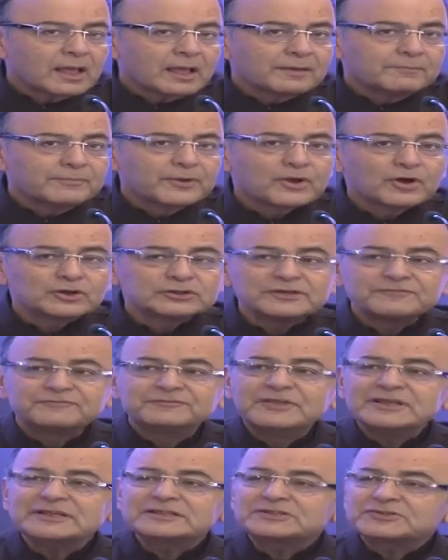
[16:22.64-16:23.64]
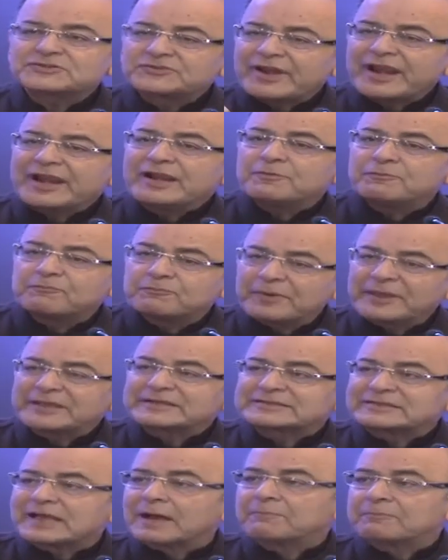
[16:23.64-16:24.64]
Because if this trend
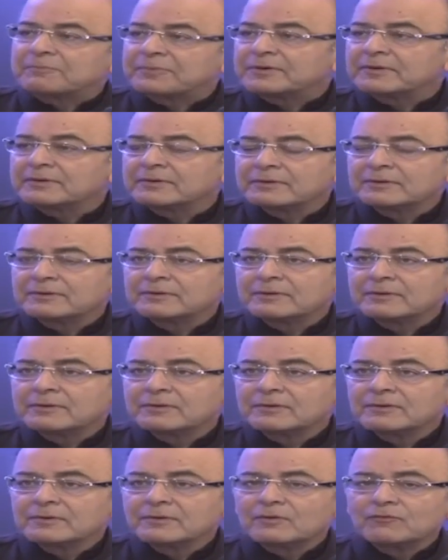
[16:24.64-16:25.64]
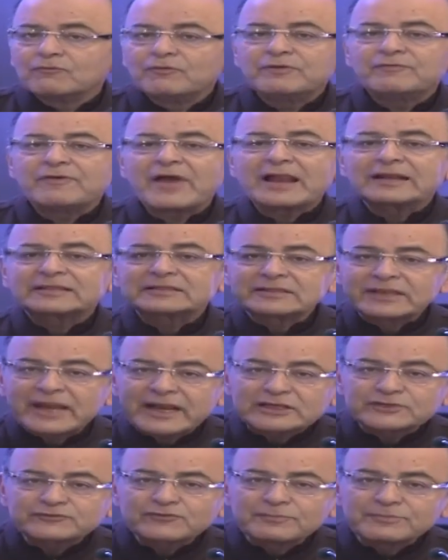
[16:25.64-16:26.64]
picks up, we've had
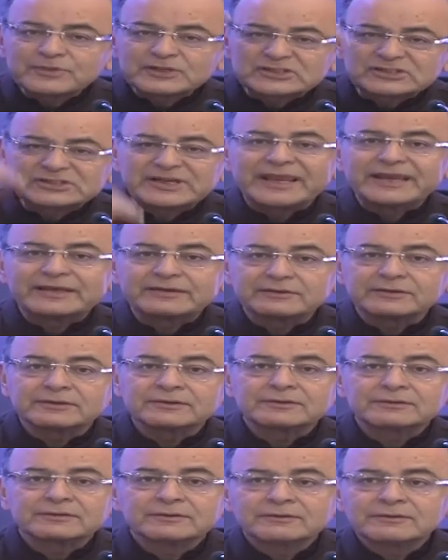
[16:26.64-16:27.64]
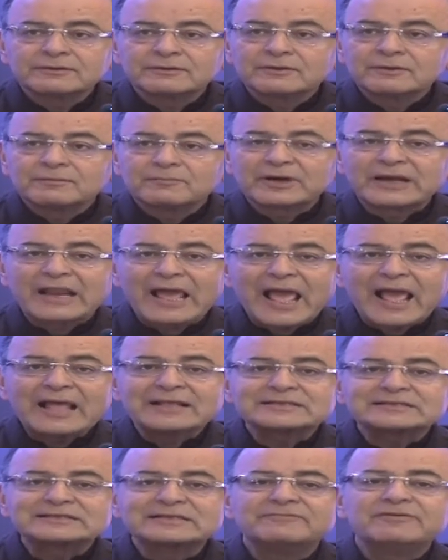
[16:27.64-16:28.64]
threats from the state. But
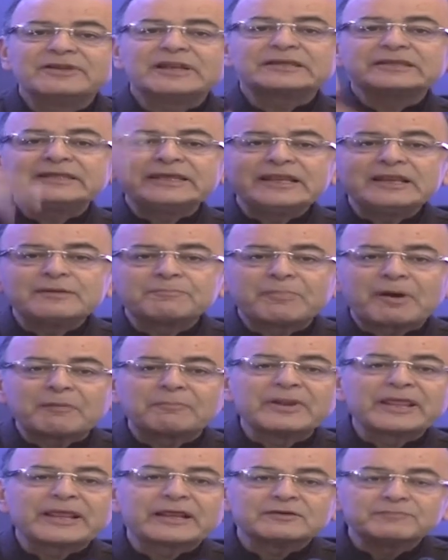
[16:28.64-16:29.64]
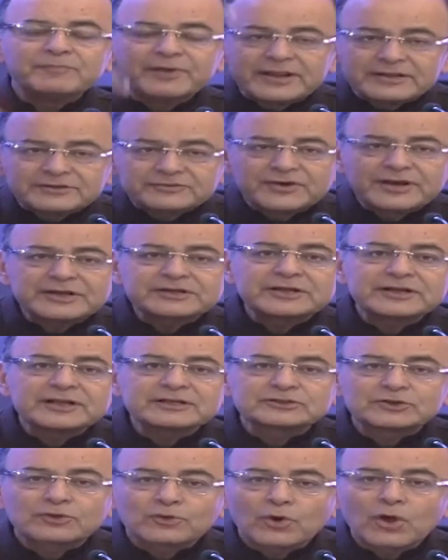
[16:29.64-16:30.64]
as civility in public administration
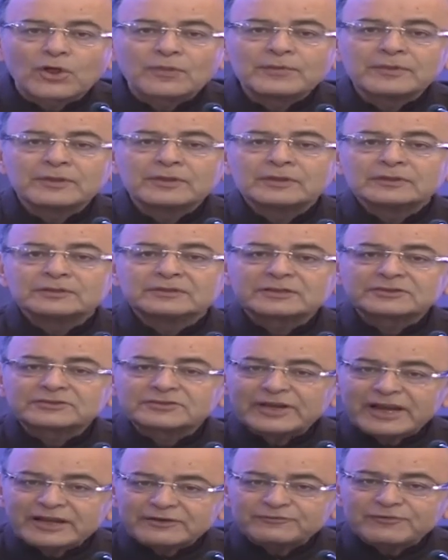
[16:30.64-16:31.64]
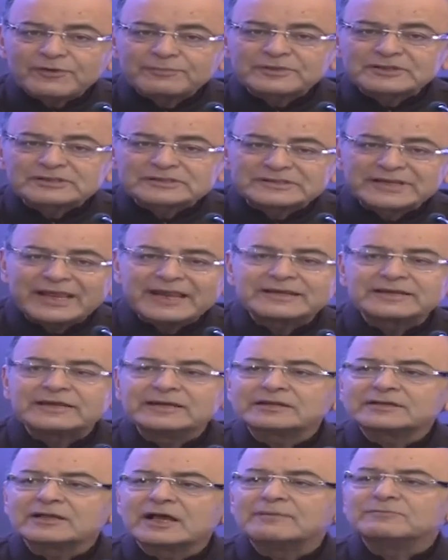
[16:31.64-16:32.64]
has grown, the threat from the state
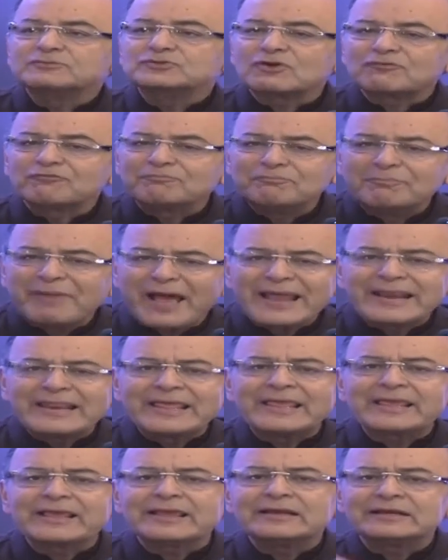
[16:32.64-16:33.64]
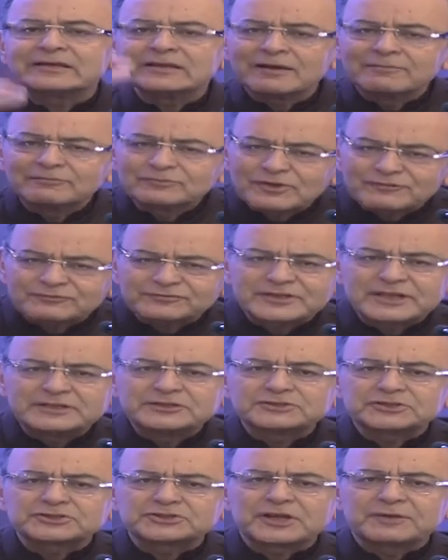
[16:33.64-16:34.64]
in terms of banning, in terms of
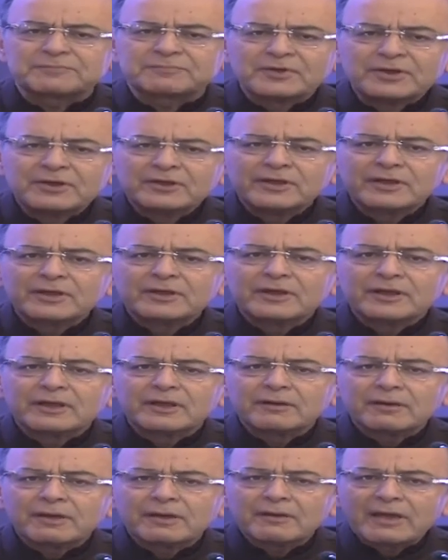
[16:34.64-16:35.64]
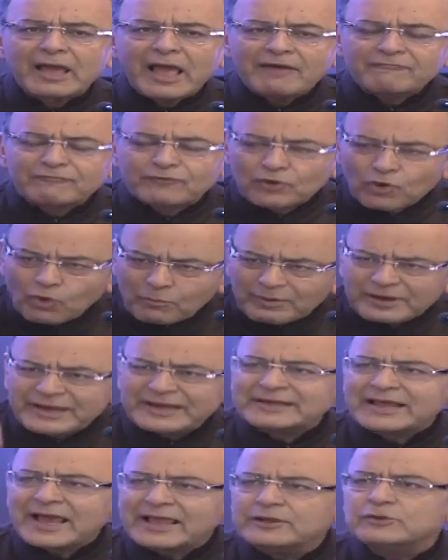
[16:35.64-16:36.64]
censorship, have
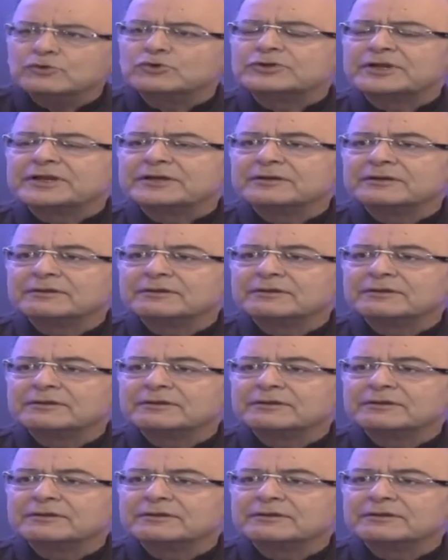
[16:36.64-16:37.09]
globally diluted.